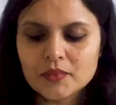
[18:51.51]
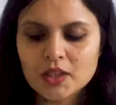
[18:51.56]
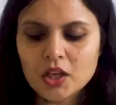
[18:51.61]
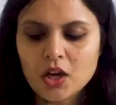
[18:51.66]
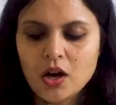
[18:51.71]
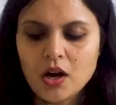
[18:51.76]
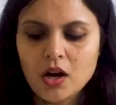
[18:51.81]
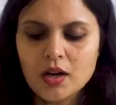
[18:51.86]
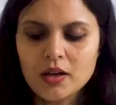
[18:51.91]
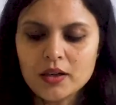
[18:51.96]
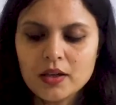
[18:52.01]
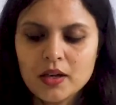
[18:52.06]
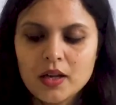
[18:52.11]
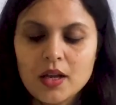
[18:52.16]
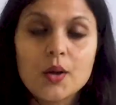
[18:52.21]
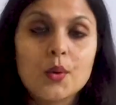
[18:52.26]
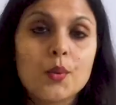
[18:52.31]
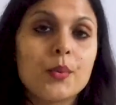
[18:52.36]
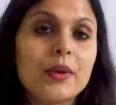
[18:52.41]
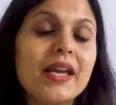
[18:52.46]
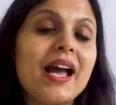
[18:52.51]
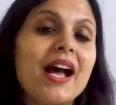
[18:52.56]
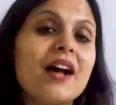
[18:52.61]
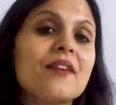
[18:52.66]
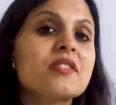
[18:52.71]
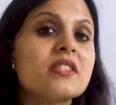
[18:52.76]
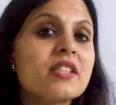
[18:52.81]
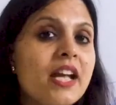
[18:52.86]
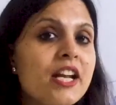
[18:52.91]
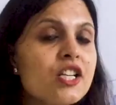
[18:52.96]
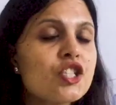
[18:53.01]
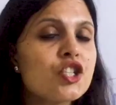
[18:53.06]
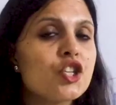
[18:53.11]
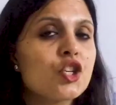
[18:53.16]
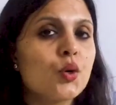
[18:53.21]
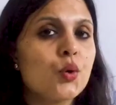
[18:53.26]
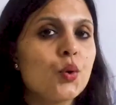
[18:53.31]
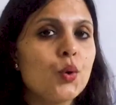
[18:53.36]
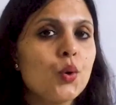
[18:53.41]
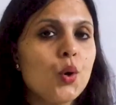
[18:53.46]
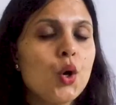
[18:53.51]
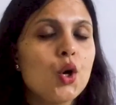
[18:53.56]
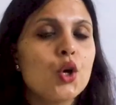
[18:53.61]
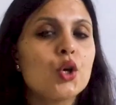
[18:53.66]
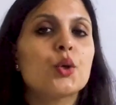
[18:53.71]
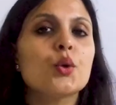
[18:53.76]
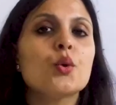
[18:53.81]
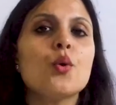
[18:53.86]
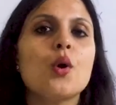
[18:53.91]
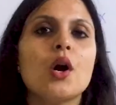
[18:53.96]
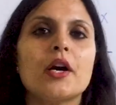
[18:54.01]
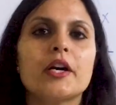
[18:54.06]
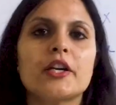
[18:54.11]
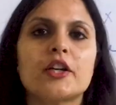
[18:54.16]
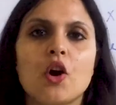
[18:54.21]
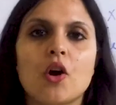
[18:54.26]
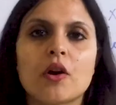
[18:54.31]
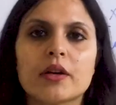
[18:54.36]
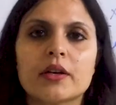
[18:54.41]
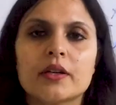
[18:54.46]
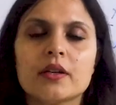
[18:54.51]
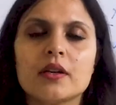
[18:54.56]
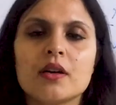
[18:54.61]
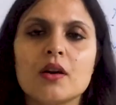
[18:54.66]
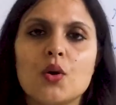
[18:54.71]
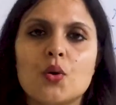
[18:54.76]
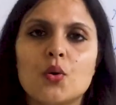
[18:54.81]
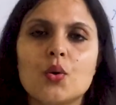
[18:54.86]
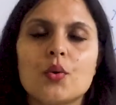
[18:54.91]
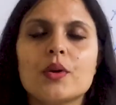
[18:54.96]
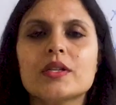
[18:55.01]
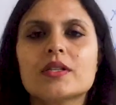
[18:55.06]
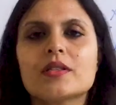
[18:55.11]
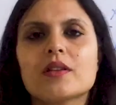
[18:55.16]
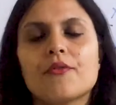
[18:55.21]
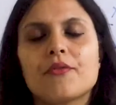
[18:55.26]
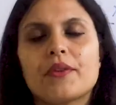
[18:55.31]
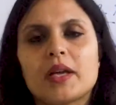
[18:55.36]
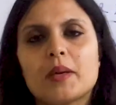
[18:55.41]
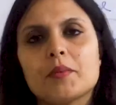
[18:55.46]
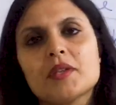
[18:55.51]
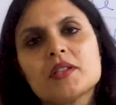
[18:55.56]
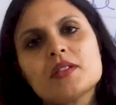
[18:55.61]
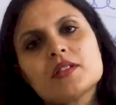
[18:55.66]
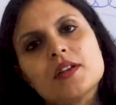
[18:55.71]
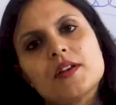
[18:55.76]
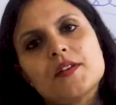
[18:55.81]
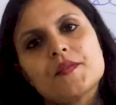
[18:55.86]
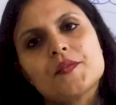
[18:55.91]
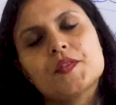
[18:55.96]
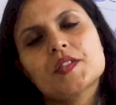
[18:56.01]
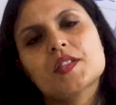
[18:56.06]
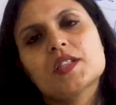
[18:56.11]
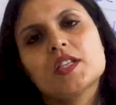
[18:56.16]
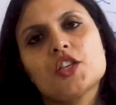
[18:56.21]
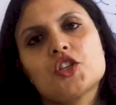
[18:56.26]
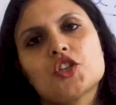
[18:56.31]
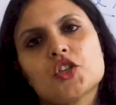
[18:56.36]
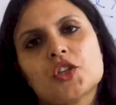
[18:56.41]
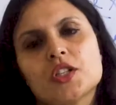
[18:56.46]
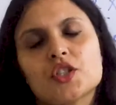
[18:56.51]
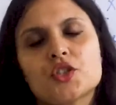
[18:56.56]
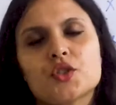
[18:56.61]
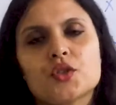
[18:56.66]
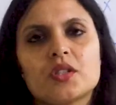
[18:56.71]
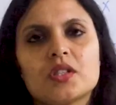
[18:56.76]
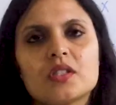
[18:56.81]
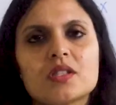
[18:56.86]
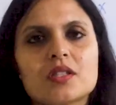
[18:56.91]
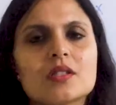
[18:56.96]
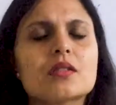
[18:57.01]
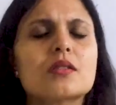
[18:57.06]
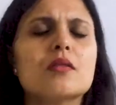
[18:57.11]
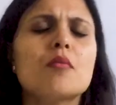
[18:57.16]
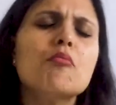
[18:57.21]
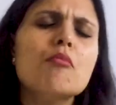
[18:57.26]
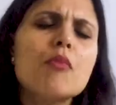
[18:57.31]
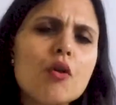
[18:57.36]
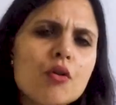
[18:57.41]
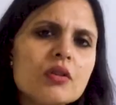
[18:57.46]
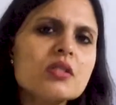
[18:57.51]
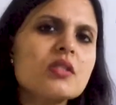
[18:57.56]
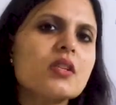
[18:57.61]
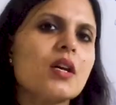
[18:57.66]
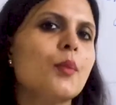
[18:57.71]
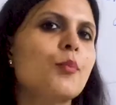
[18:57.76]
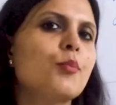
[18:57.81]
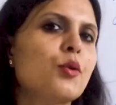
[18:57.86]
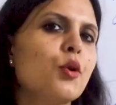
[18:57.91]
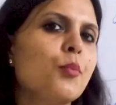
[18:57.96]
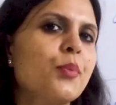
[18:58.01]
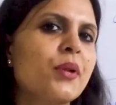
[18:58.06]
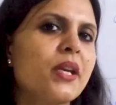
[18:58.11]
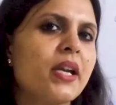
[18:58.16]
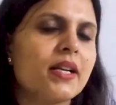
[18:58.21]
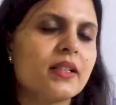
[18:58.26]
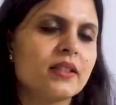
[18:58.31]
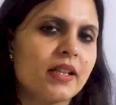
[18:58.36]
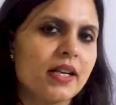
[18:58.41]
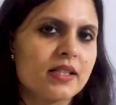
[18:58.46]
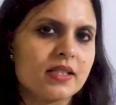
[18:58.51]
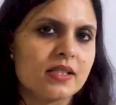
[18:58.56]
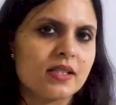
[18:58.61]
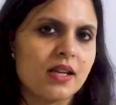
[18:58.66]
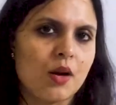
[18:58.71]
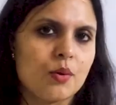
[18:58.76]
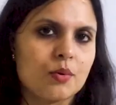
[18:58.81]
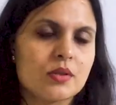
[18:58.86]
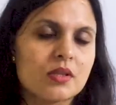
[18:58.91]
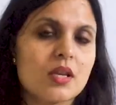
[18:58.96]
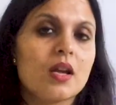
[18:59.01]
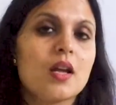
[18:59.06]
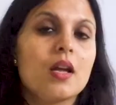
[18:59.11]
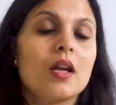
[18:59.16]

Or we have sent you to a doctor who is a famous physician. So this is the most appropriate that sounds.